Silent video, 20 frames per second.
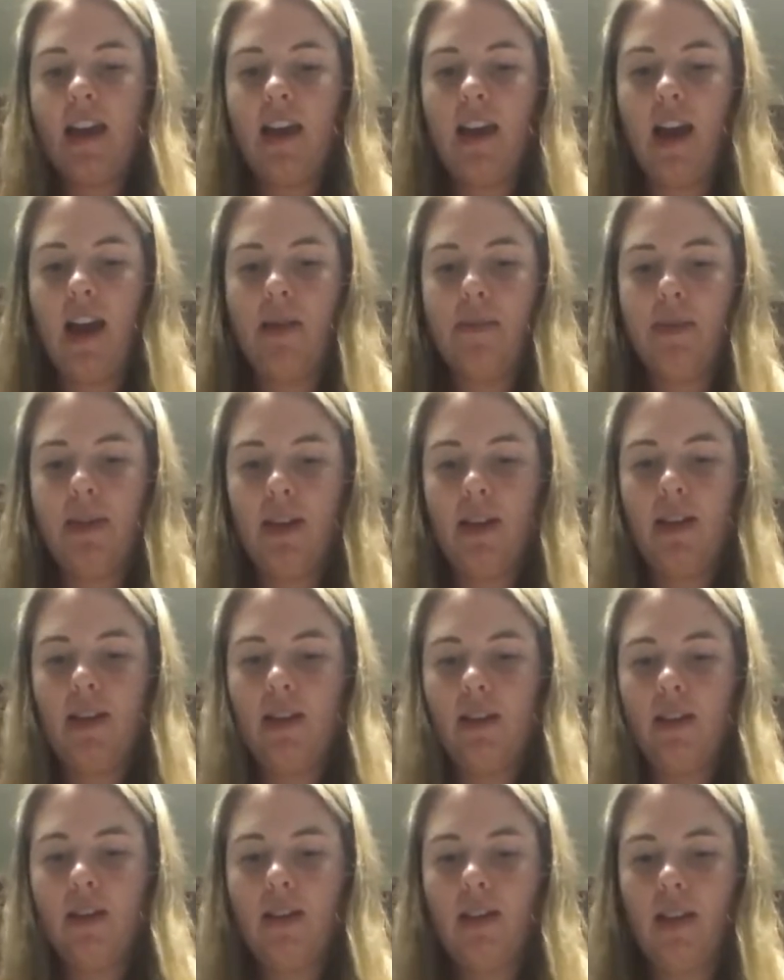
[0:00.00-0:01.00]
I mean,
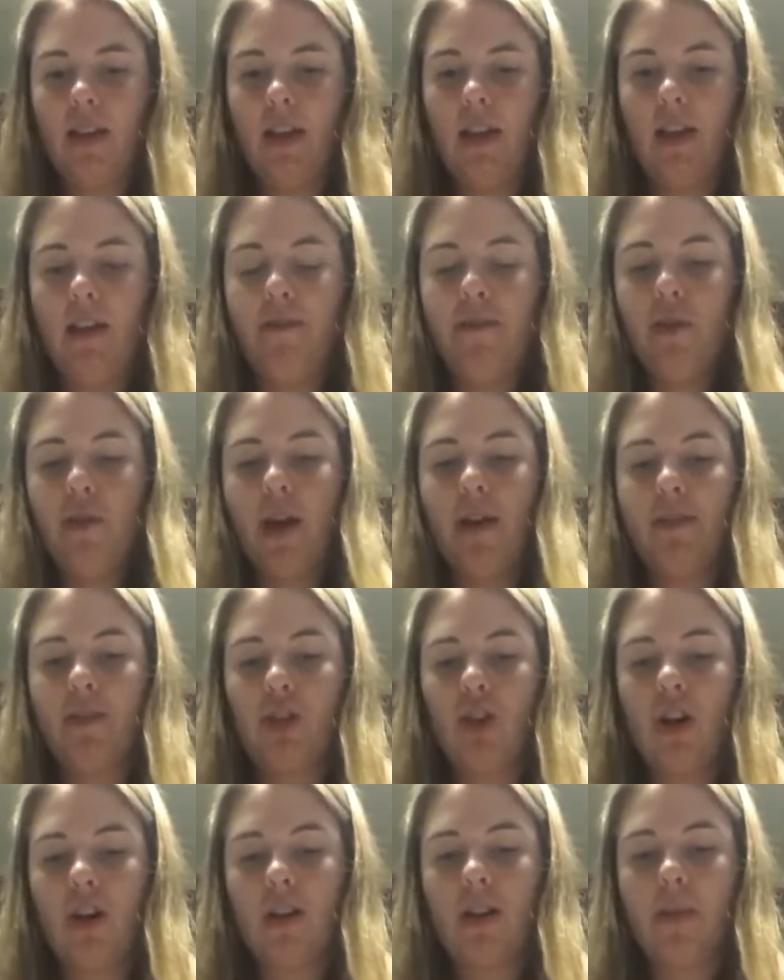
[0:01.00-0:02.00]
if you have a
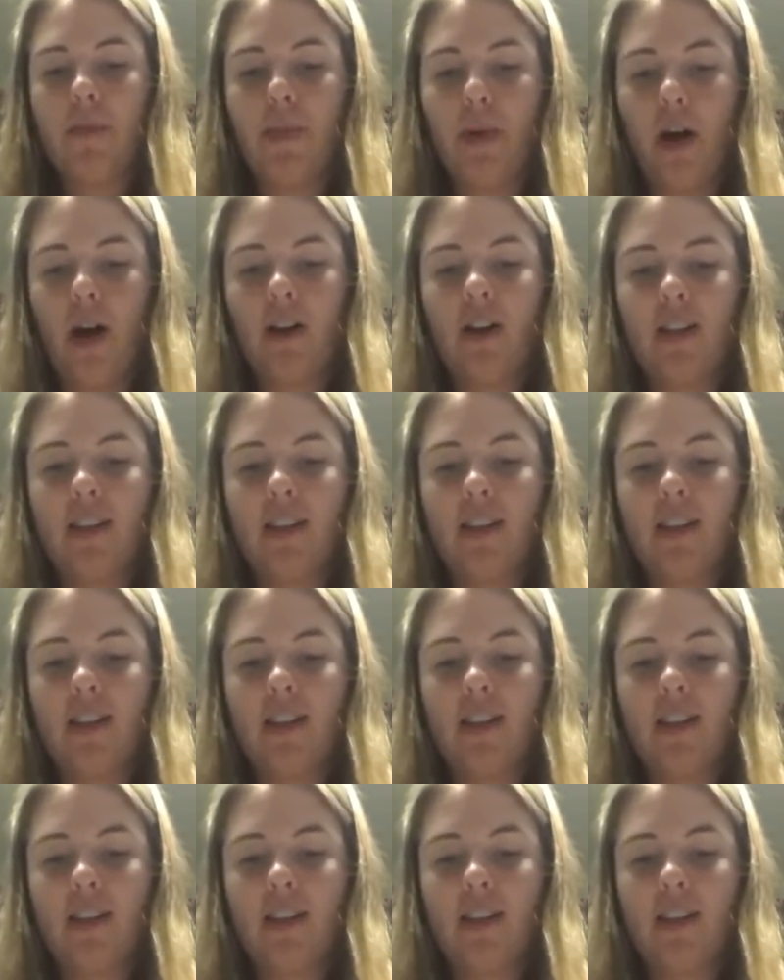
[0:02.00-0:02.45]
chocolate bar,